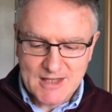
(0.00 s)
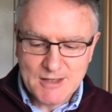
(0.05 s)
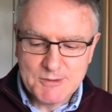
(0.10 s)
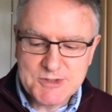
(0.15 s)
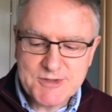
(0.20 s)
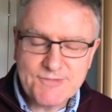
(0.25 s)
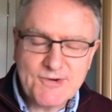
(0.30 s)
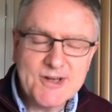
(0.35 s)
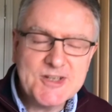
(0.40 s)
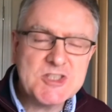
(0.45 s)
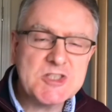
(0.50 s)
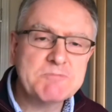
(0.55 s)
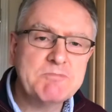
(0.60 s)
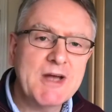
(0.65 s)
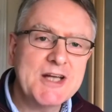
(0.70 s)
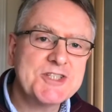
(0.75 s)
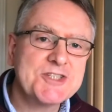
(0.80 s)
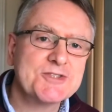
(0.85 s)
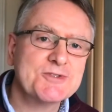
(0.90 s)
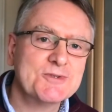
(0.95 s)
There was a very
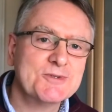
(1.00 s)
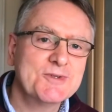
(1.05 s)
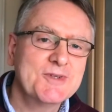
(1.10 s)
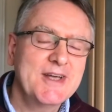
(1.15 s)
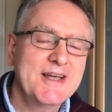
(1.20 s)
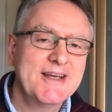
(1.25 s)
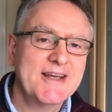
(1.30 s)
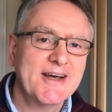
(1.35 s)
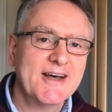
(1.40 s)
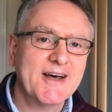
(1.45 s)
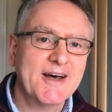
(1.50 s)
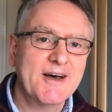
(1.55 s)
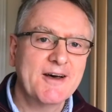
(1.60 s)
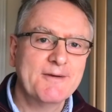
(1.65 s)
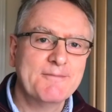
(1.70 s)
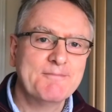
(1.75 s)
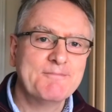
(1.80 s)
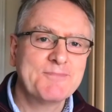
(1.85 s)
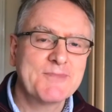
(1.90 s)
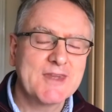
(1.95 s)
special
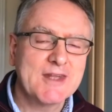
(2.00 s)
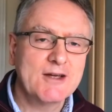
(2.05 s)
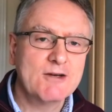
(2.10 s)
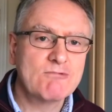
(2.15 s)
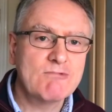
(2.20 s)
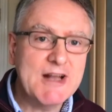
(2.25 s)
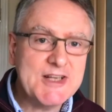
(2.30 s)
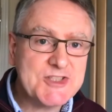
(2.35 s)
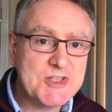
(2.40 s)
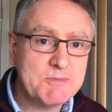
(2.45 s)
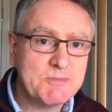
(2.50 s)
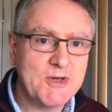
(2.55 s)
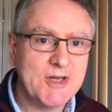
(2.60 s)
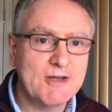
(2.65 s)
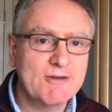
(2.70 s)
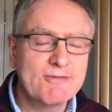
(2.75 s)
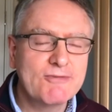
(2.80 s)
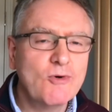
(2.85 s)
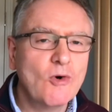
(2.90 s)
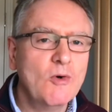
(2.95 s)

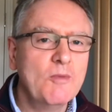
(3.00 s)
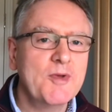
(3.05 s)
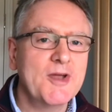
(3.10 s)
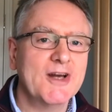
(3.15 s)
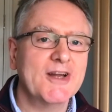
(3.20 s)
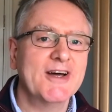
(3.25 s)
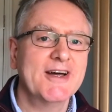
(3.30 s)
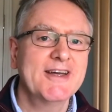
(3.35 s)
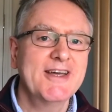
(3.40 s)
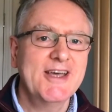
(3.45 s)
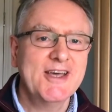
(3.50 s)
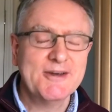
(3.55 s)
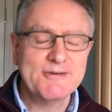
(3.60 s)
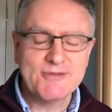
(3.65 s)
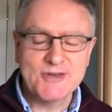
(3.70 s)
recipe, formula,